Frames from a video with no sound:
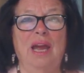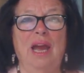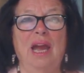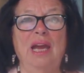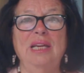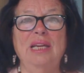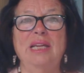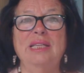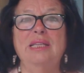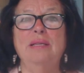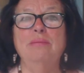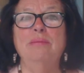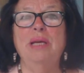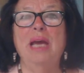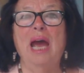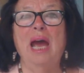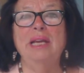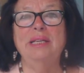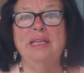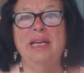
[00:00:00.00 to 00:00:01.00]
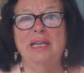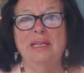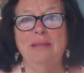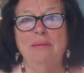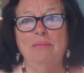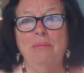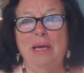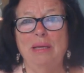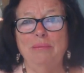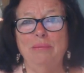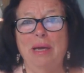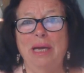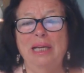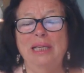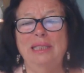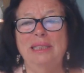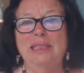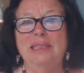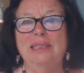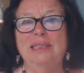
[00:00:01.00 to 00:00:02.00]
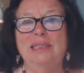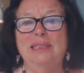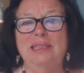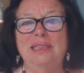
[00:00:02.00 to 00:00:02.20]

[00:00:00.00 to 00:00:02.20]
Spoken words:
I let them be undone in my mind,